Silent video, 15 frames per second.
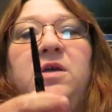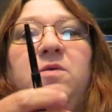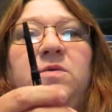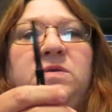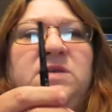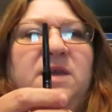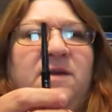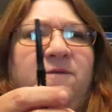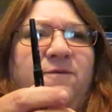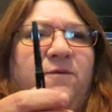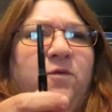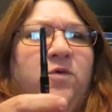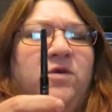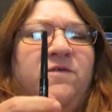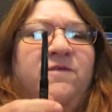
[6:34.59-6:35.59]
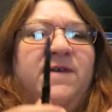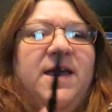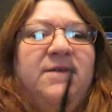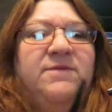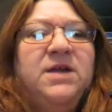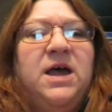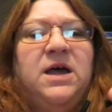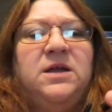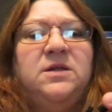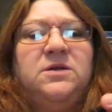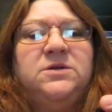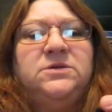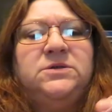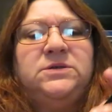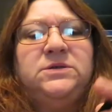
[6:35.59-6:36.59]
it was like four or five
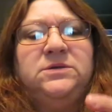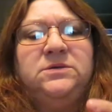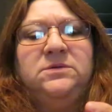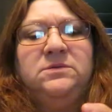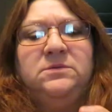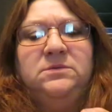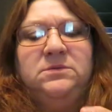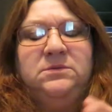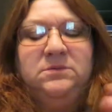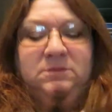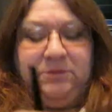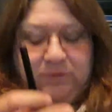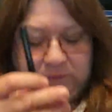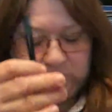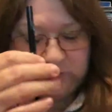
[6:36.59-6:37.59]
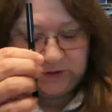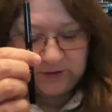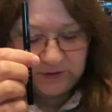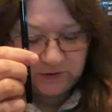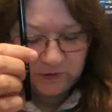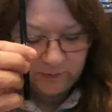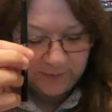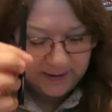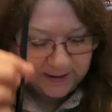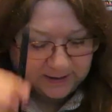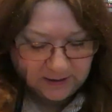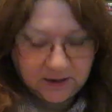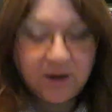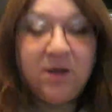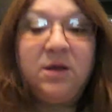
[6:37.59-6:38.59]
dollars with a coupon